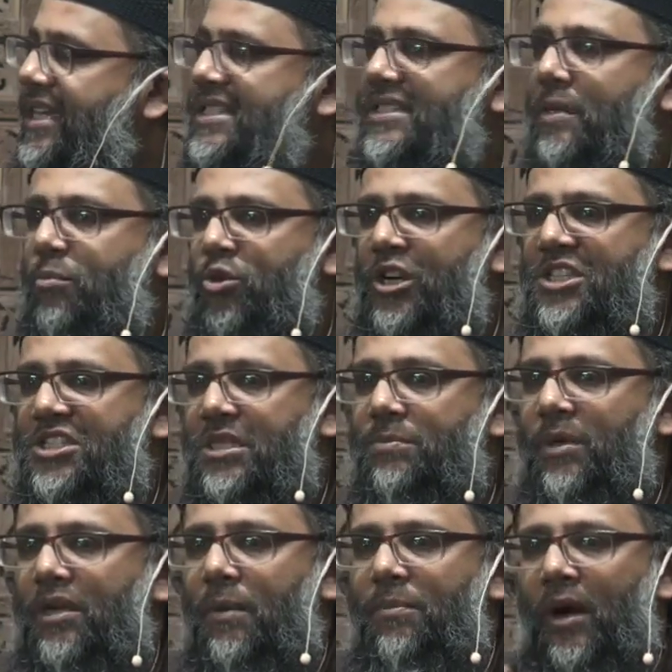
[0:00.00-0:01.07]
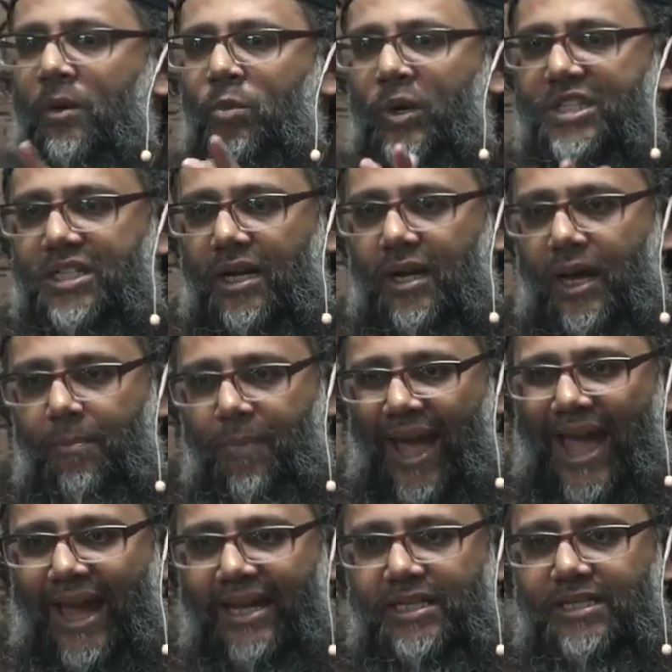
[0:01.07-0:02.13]
is the principle upon which a
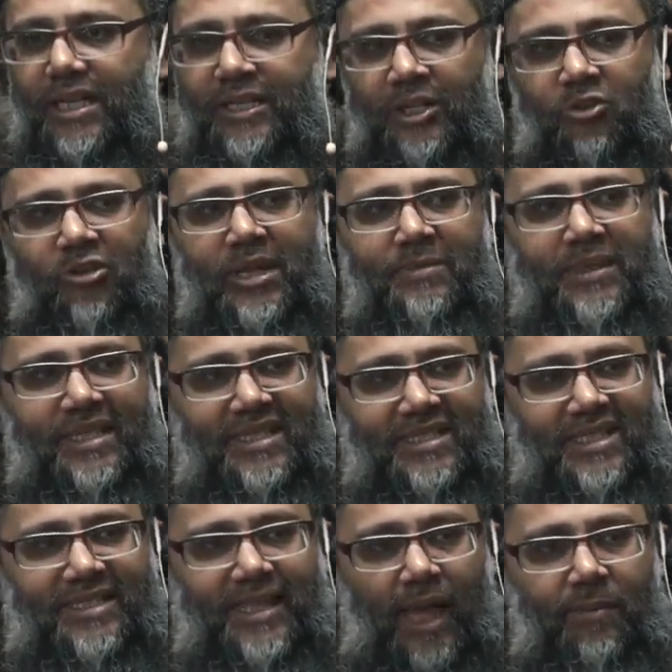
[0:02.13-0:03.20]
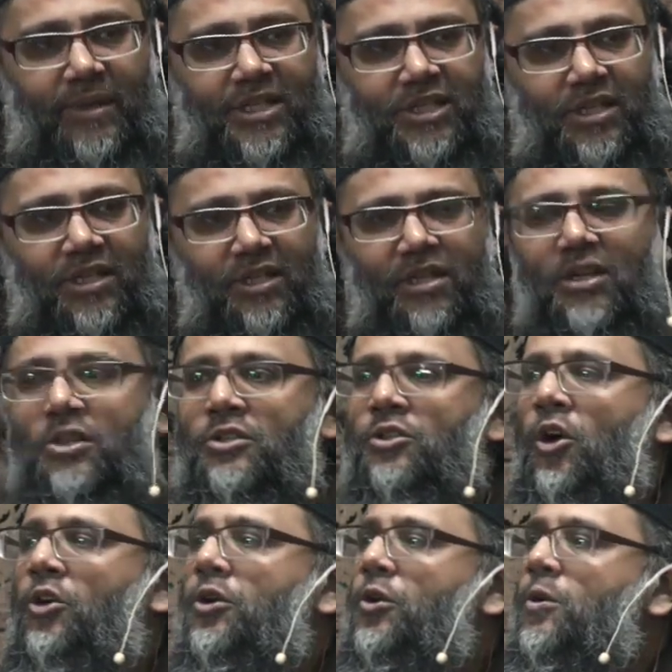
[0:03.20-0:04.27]
pact, an agreement is established,
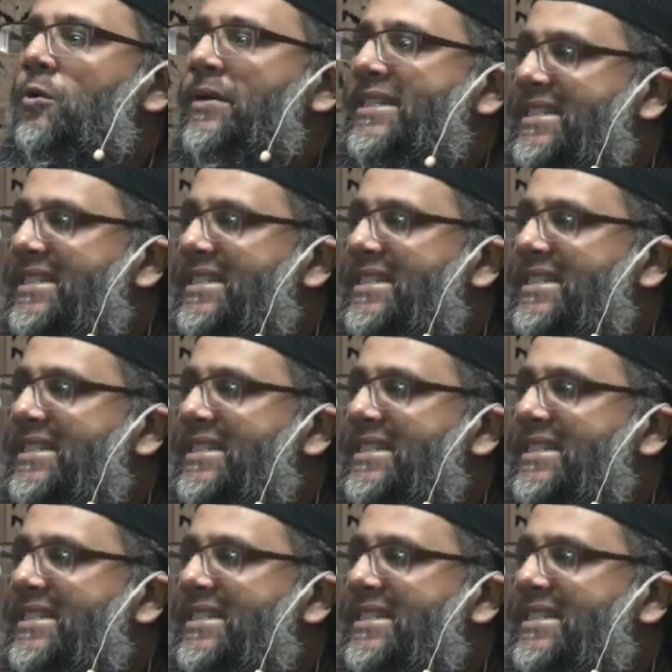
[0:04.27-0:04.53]
not who